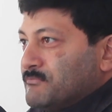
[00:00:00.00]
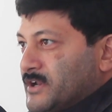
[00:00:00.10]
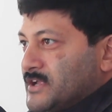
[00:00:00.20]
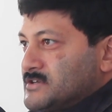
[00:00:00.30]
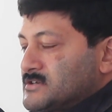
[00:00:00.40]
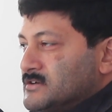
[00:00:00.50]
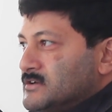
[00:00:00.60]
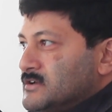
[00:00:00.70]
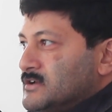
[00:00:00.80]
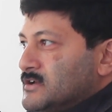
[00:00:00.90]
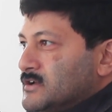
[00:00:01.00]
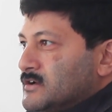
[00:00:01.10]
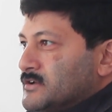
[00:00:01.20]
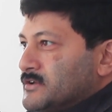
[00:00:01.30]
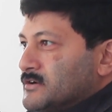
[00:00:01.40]
bridge,
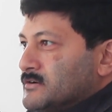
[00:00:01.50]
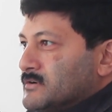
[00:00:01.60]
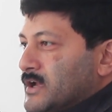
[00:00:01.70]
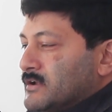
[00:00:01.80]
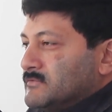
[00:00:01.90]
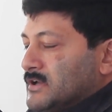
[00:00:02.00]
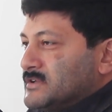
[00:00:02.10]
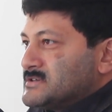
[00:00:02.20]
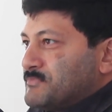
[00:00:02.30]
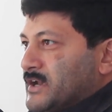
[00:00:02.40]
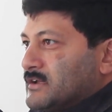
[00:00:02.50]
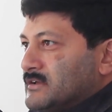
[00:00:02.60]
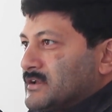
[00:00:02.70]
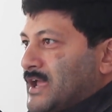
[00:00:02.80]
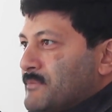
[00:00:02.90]
you know, this
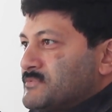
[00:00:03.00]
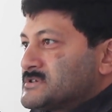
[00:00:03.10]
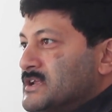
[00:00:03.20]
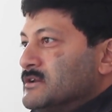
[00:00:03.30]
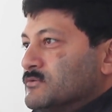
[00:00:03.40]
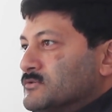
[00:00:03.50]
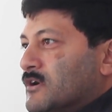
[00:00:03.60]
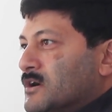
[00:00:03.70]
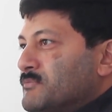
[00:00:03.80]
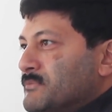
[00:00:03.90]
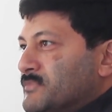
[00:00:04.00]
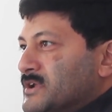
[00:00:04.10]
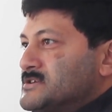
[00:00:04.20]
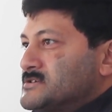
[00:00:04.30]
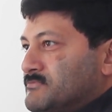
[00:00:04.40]
particular gap still could not be
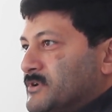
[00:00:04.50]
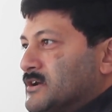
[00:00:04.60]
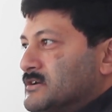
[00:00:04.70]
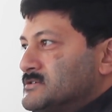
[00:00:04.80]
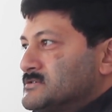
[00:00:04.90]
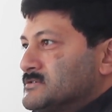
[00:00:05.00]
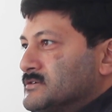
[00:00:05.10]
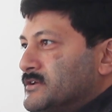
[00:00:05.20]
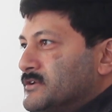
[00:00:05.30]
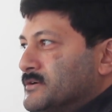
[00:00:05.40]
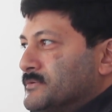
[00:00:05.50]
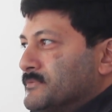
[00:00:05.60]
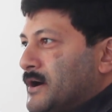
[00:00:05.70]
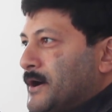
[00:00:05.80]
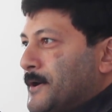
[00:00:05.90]
bridged because, you
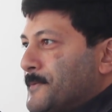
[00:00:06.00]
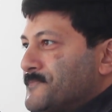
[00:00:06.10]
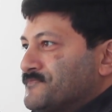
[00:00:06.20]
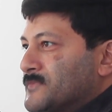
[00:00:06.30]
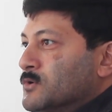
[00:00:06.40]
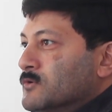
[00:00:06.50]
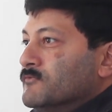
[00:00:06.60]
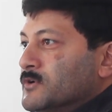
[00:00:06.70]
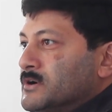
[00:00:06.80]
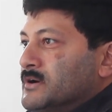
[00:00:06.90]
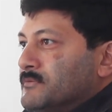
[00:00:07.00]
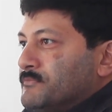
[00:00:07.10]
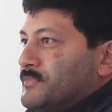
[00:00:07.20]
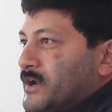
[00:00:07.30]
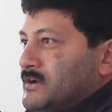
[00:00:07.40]
know, who would
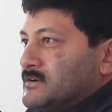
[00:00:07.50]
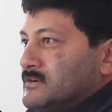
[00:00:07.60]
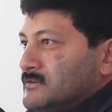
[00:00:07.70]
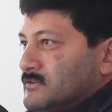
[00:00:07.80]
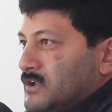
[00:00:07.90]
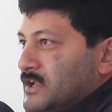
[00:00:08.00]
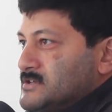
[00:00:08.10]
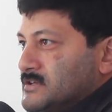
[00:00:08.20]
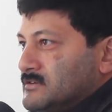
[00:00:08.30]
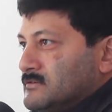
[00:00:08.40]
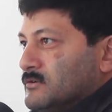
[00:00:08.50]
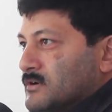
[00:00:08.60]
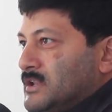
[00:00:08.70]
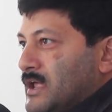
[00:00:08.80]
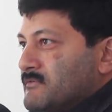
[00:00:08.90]
print knowledge in
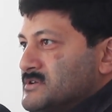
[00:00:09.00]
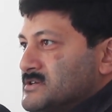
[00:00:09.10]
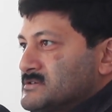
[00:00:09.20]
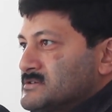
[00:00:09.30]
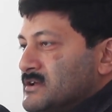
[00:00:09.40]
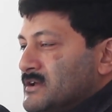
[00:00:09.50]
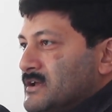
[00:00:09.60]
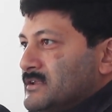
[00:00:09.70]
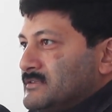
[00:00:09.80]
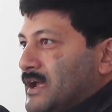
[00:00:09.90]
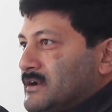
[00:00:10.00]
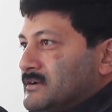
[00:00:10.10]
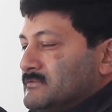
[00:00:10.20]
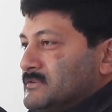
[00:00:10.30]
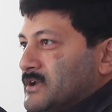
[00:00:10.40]
local languages? That,
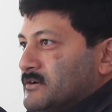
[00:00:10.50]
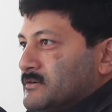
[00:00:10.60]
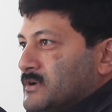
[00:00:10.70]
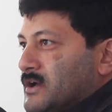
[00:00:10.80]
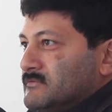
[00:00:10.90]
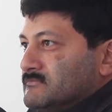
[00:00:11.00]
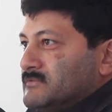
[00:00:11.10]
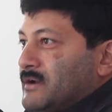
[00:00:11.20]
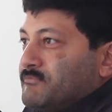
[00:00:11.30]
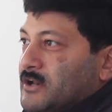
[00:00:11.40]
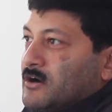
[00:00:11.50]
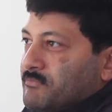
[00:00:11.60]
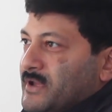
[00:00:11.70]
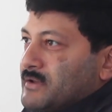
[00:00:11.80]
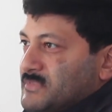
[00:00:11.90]
you know, that may not
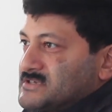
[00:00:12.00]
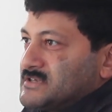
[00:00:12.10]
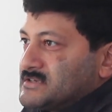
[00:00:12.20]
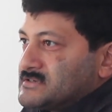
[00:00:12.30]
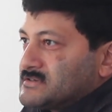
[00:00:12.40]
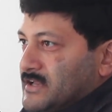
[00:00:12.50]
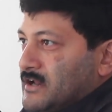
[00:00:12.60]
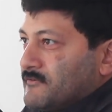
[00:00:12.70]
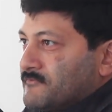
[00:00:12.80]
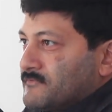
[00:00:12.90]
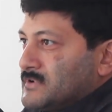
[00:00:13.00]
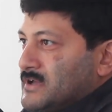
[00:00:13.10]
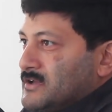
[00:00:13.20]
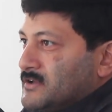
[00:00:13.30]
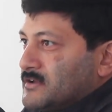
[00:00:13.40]
make business enough.
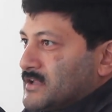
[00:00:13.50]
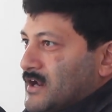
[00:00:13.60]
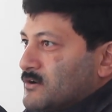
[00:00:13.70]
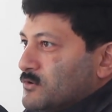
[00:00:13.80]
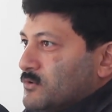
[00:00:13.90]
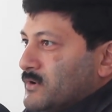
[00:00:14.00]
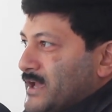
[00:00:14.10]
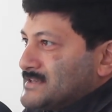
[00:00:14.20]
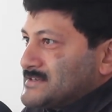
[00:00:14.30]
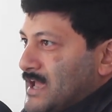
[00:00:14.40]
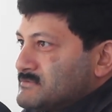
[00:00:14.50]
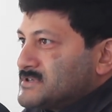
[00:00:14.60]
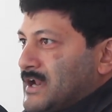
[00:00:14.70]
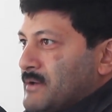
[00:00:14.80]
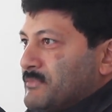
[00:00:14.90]
You know, there are no exams
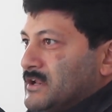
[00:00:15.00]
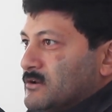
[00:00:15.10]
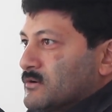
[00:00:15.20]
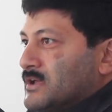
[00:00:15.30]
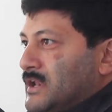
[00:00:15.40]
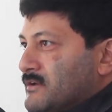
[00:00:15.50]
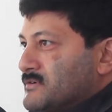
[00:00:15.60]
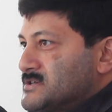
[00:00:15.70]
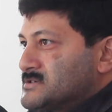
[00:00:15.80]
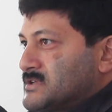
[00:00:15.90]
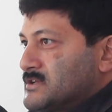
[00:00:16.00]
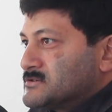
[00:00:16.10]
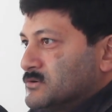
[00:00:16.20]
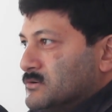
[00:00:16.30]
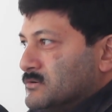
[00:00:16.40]
that happen in local languages. There is
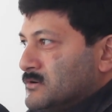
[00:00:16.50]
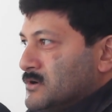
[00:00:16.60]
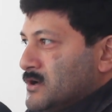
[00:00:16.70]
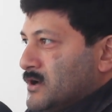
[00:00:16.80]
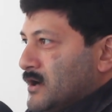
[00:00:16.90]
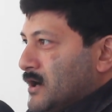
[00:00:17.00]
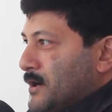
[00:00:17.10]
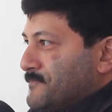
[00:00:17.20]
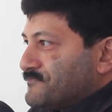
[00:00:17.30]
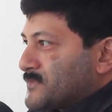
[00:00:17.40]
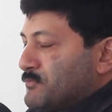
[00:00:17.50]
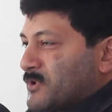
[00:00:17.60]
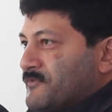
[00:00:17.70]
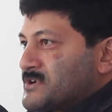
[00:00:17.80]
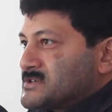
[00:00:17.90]
no
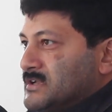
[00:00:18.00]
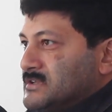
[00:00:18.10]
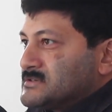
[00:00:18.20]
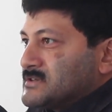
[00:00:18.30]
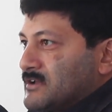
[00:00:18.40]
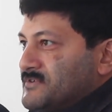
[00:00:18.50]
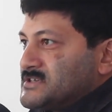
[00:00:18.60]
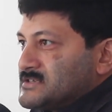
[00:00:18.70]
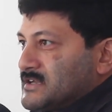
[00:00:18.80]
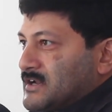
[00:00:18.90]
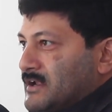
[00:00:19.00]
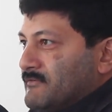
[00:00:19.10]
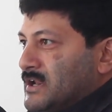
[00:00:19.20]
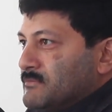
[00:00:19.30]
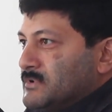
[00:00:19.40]
professional services that are
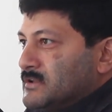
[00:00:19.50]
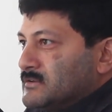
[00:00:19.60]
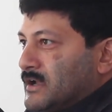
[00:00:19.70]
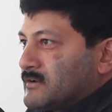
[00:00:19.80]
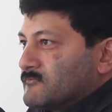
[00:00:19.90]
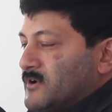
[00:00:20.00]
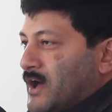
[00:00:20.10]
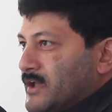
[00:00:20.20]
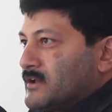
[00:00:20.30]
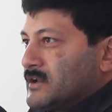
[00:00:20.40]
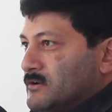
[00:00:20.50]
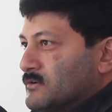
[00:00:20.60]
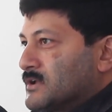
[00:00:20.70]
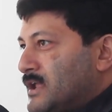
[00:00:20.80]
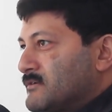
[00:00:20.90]
available that could hire in local